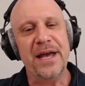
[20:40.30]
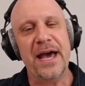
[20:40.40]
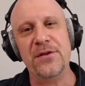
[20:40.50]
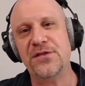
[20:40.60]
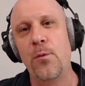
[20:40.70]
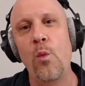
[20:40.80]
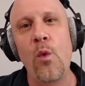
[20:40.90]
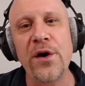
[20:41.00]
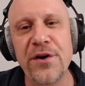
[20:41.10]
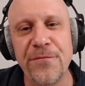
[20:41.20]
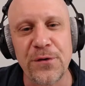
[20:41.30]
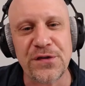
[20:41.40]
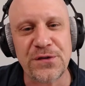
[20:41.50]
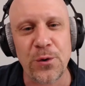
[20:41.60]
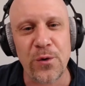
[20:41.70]
And there's a wonderful
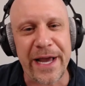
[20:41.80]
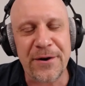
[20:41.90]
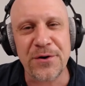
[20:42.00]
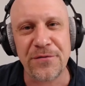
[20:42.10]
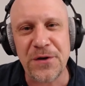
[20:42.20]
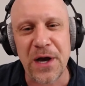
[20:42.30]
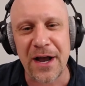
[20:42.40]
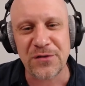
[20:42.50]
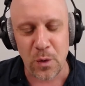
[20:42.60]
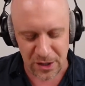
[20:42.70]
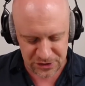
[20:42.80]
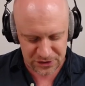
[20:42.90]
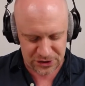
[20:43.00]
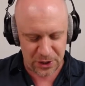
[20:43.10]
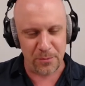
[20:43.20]
story. I don't know if you guys watch
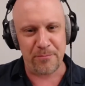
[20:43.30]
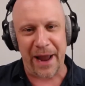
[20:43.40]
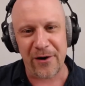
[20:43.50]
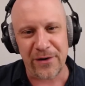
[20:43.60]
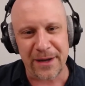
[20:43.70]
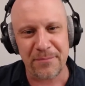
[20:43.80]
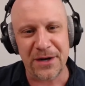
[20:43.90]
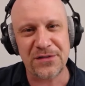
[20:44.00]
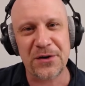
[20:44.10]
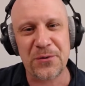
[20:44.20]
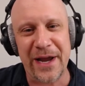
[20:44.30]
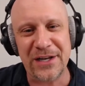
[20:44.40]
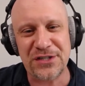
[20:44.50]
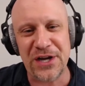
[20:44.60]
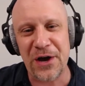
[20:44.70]
the show Barry, but it's a
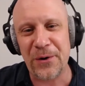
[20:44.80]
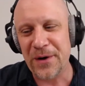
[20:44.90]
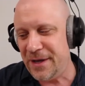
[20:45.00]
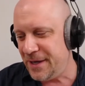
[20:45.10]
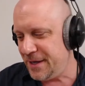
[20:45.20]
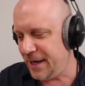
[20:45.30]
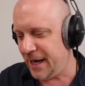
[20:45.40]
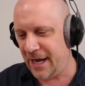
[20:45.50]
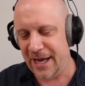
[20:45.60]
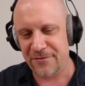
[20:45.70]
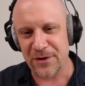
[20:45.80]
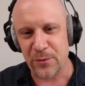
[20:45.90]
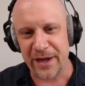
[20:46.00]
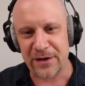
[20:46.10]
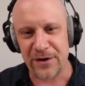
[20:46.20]
great show. Henry
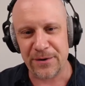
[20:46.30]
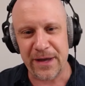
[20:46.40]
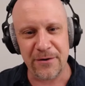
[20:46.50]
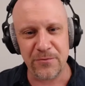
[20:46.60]
Winkler,